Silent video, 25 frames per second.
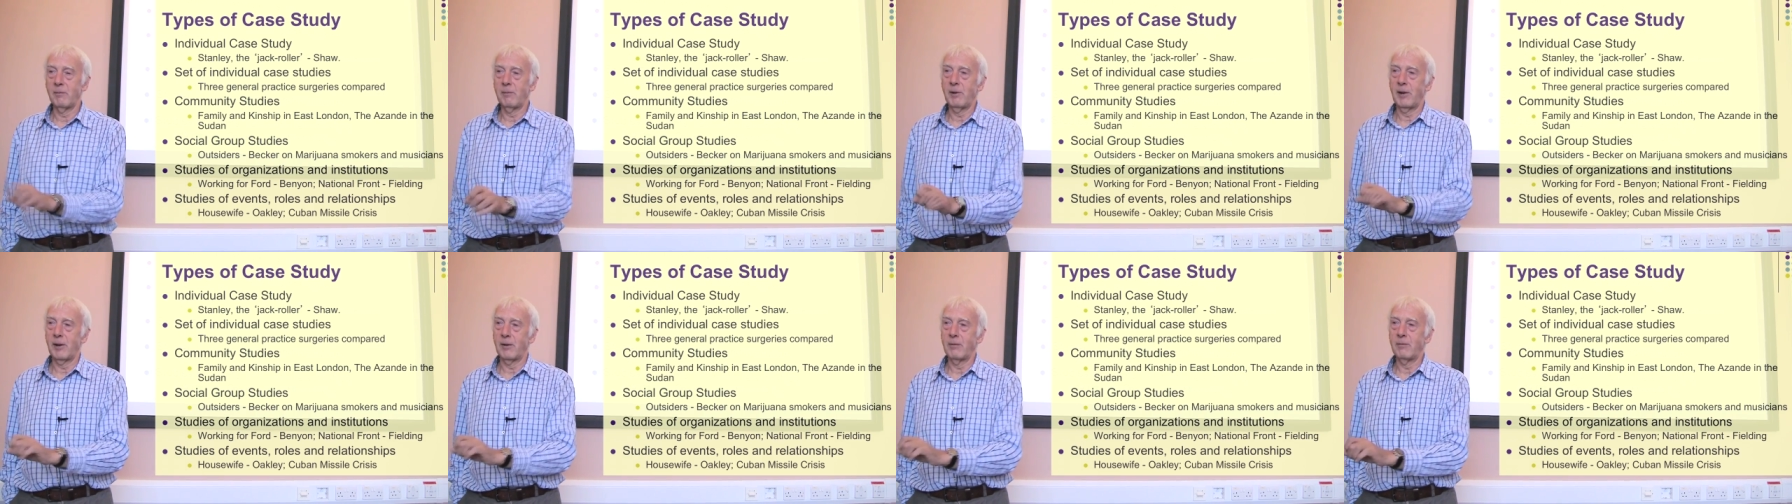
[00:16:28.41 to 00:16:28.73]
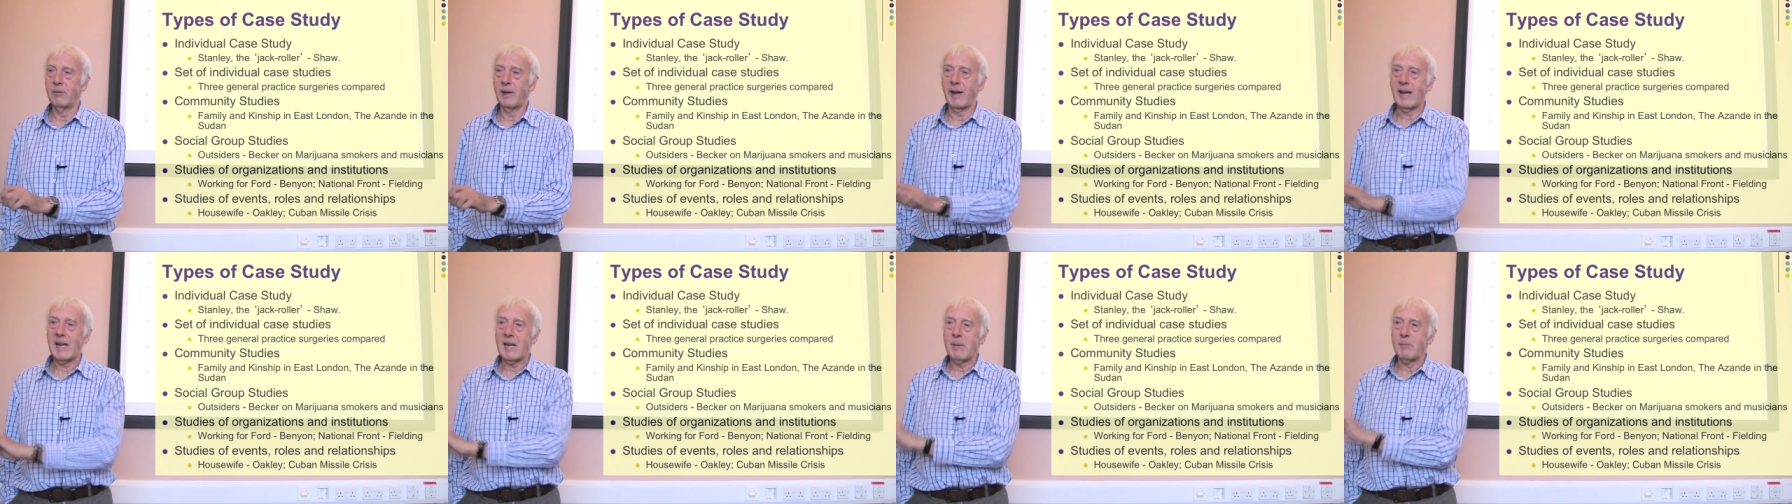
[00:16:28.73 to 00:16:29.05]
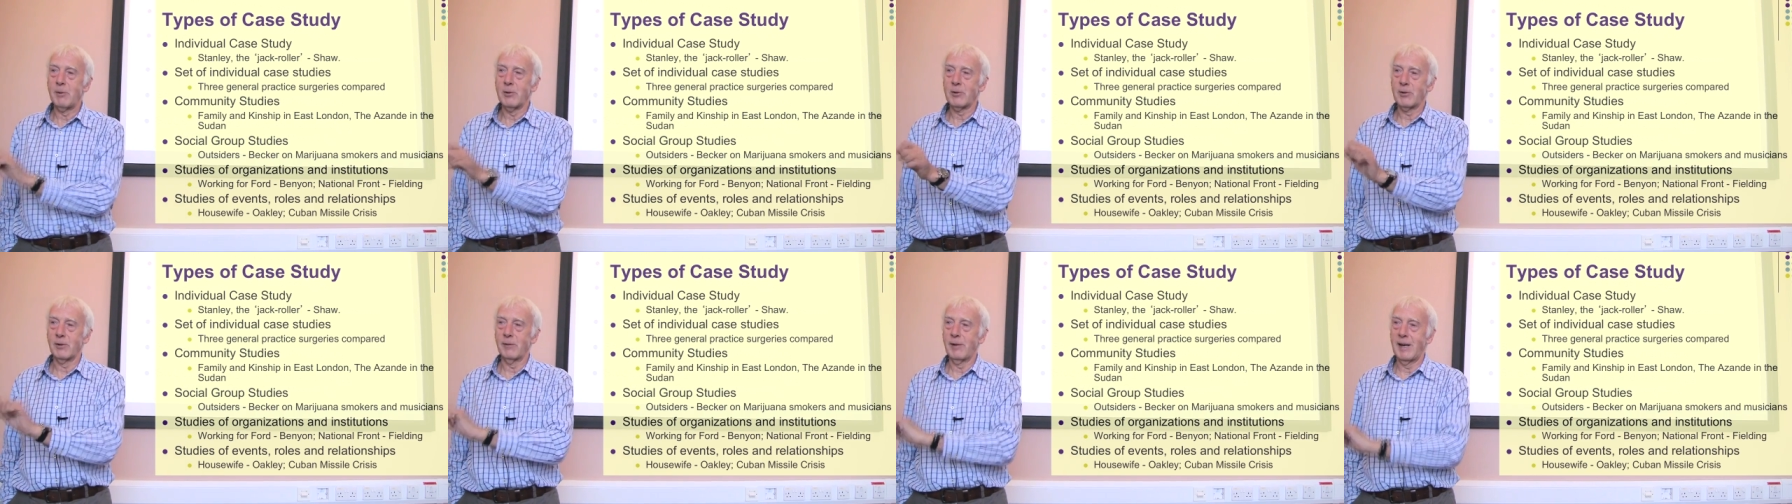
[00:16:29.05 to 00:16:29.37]
you know,
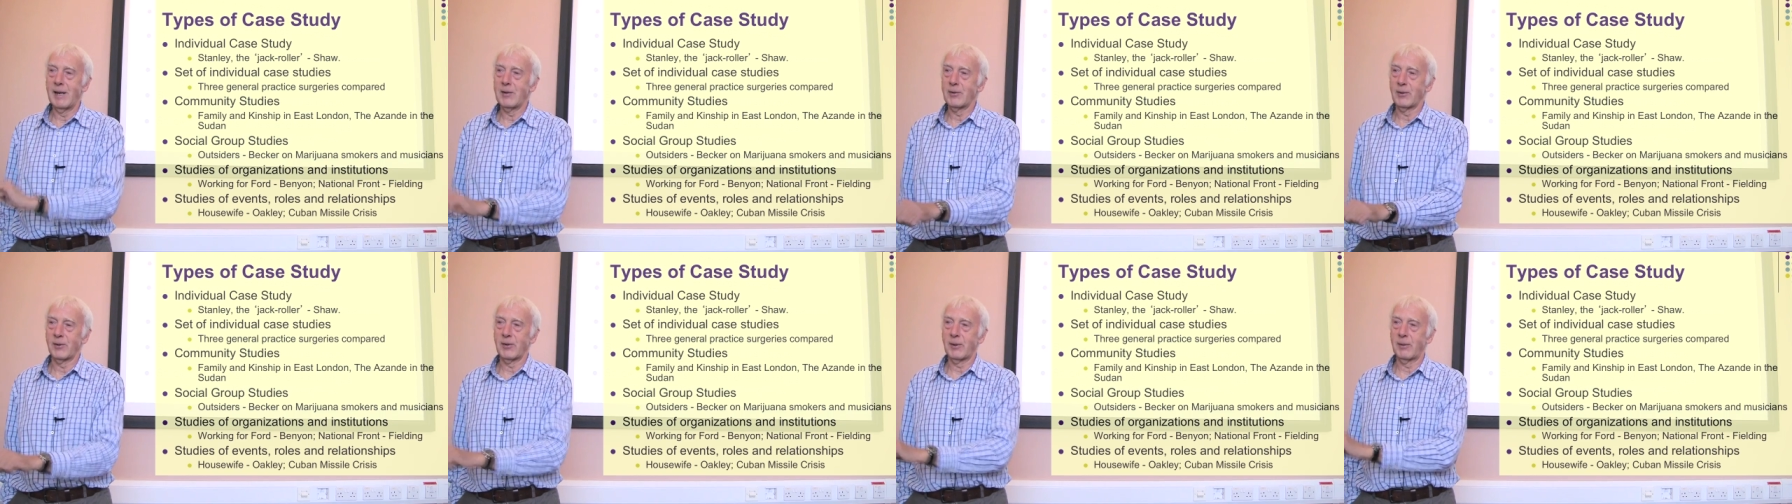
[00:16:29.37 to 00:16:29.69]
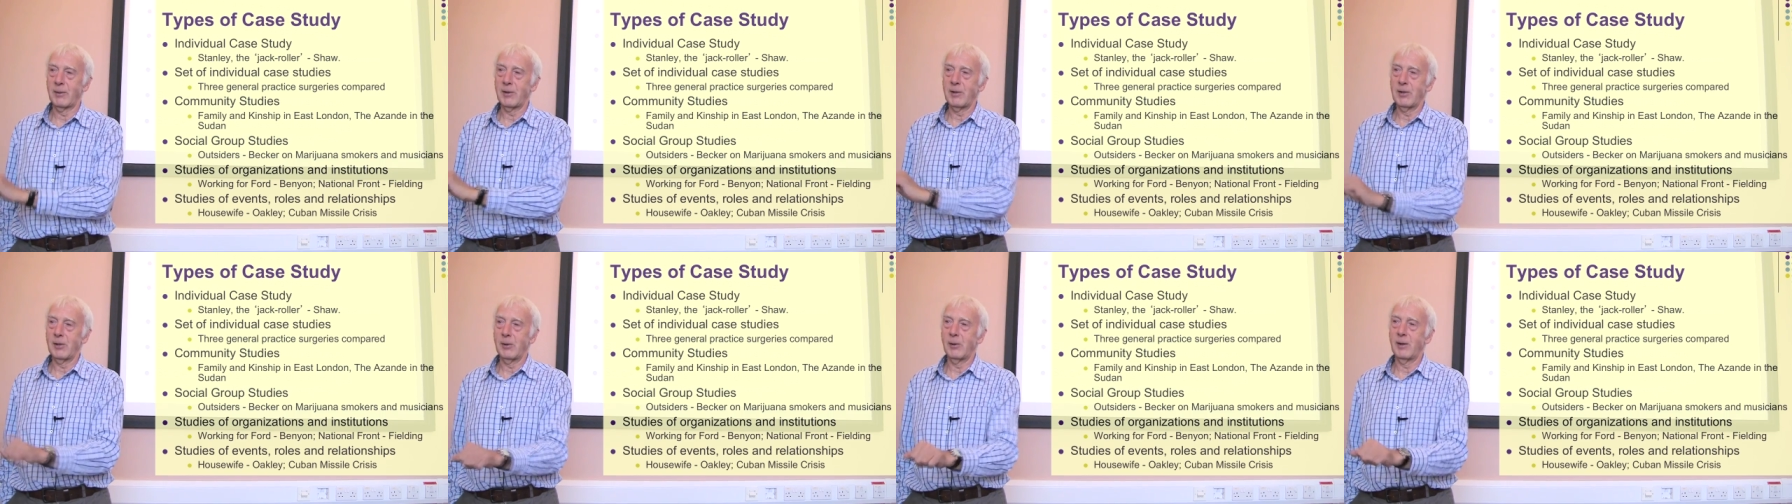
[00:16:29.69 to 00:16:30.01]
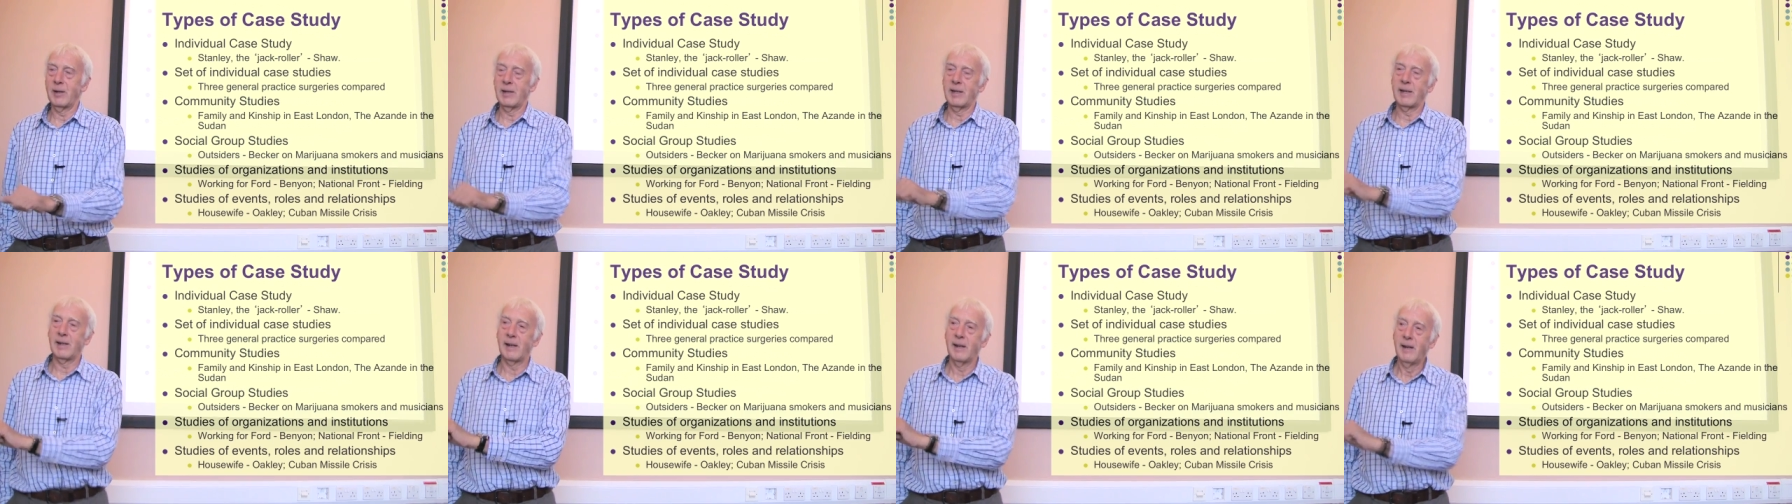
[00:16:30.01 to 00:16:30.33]
neighbours of his or something knew,
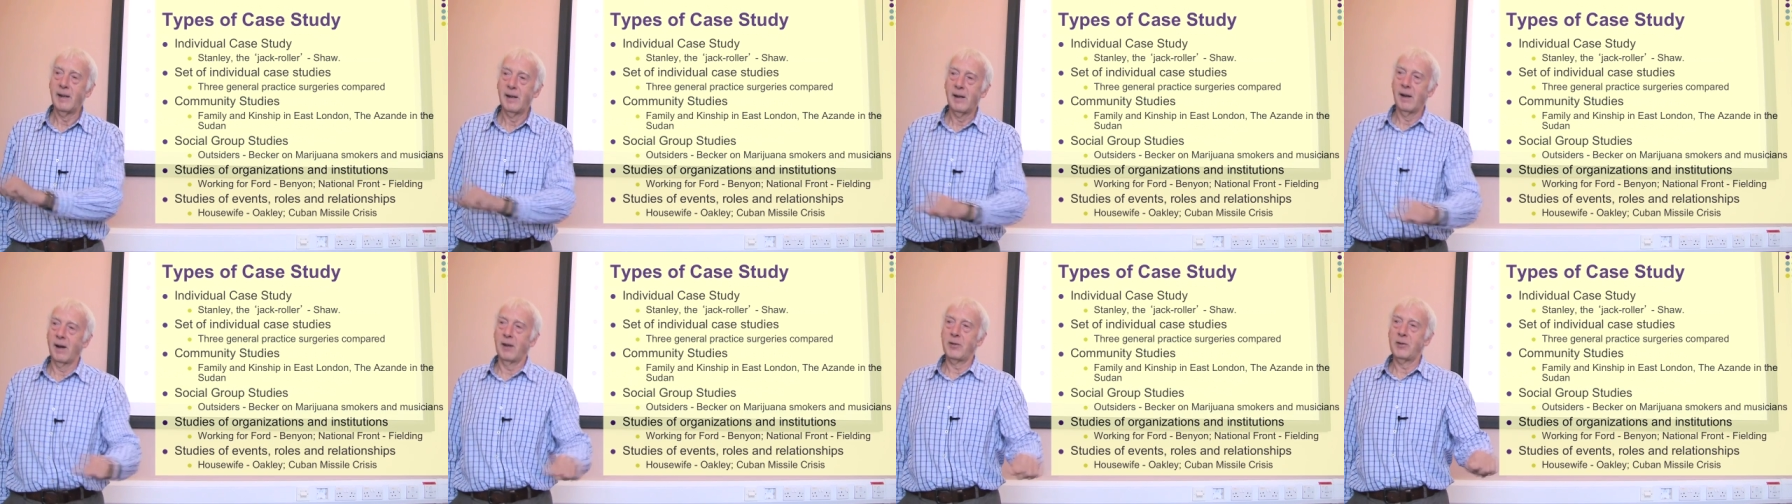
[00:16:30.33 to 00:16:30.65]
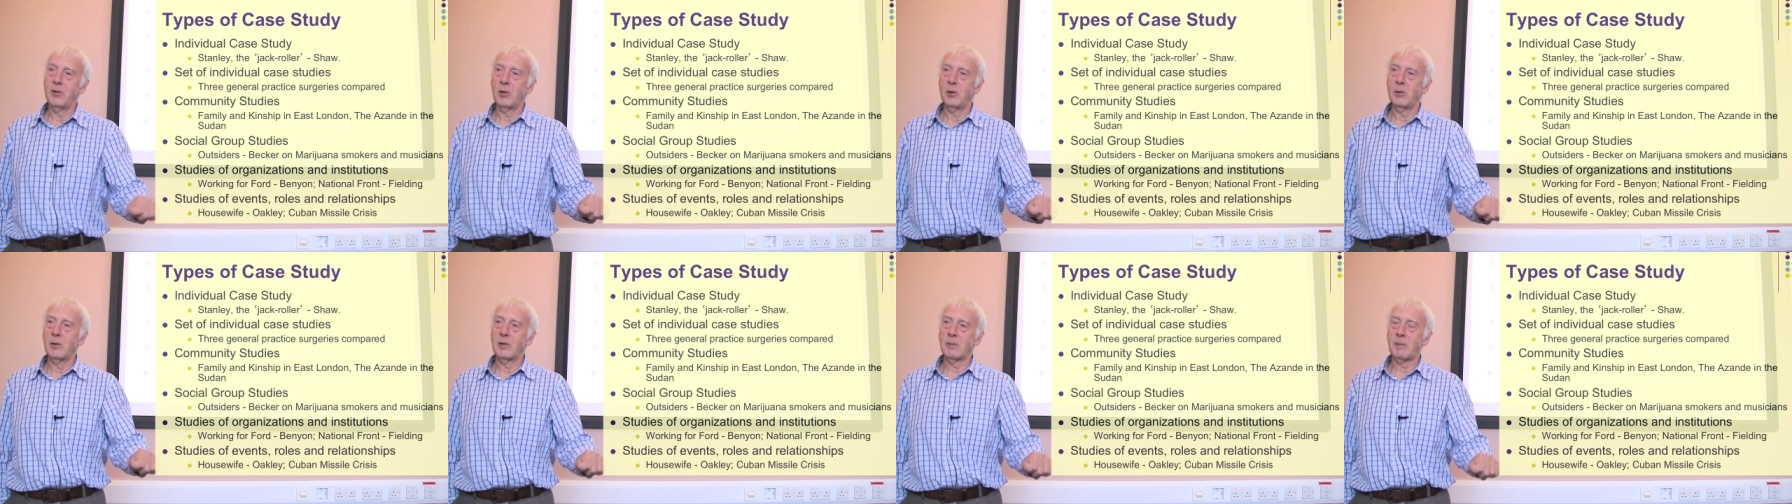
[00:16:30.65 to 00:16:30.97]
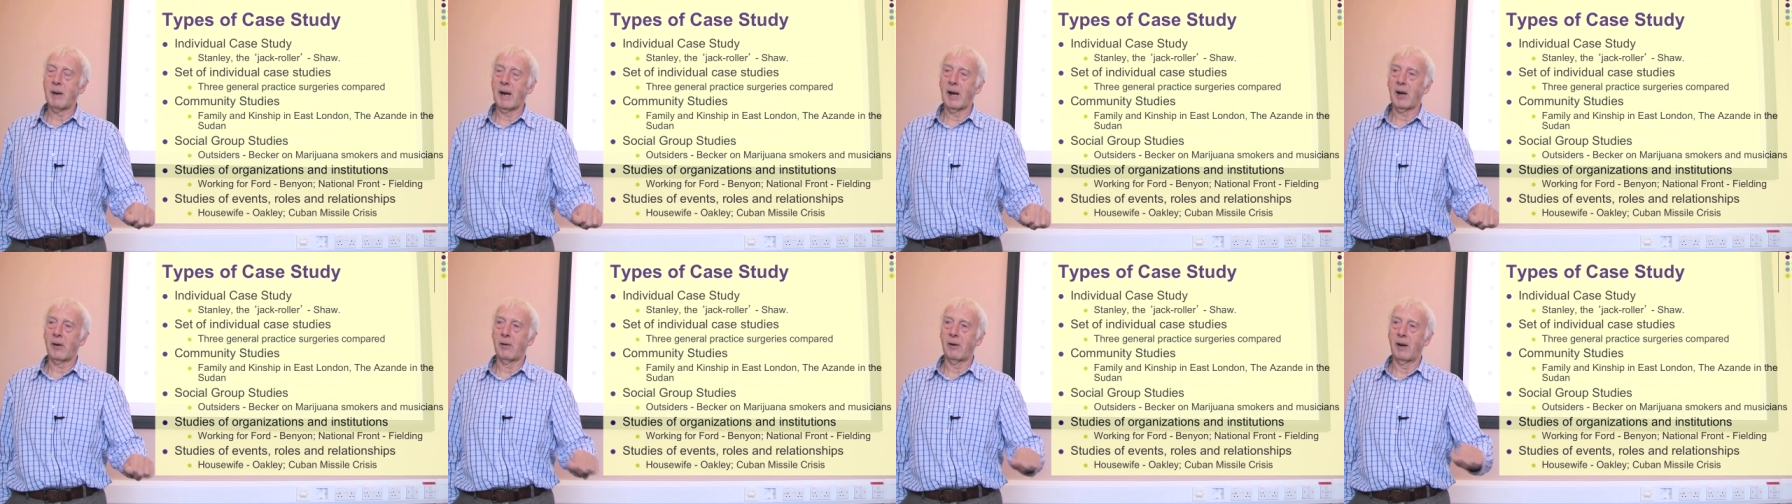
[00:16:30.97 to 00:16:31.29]
and knew his
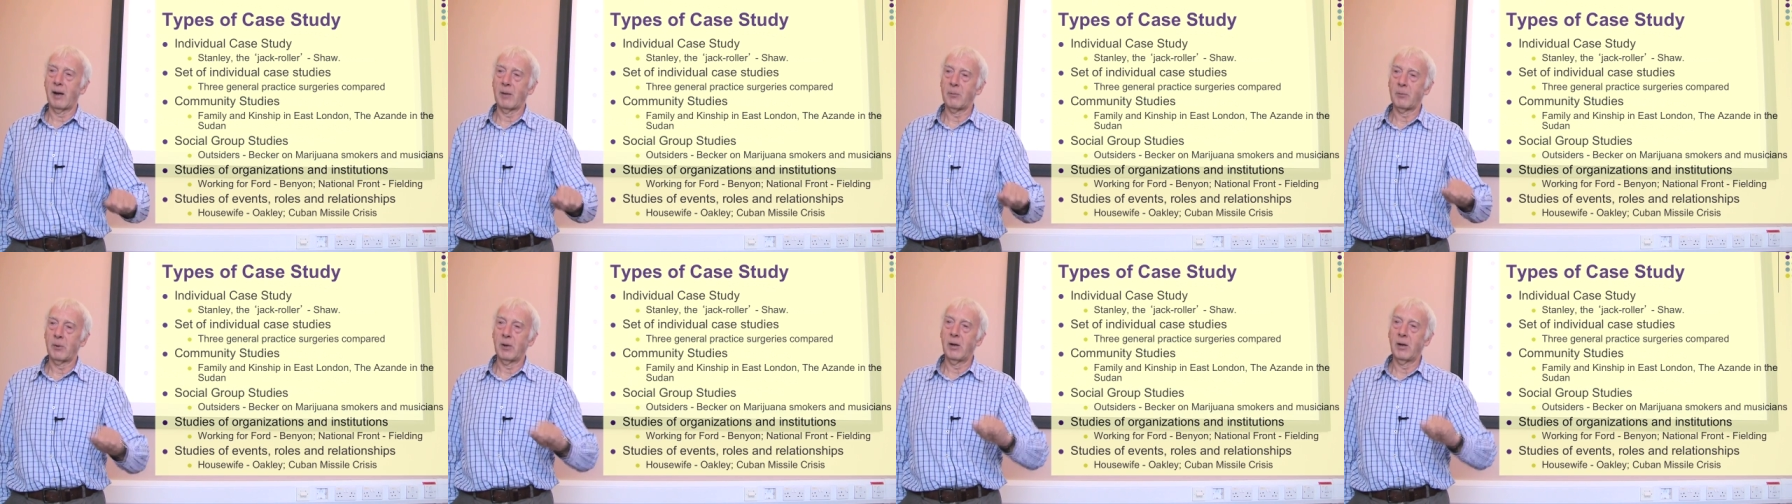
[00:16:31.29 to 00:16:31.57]
background,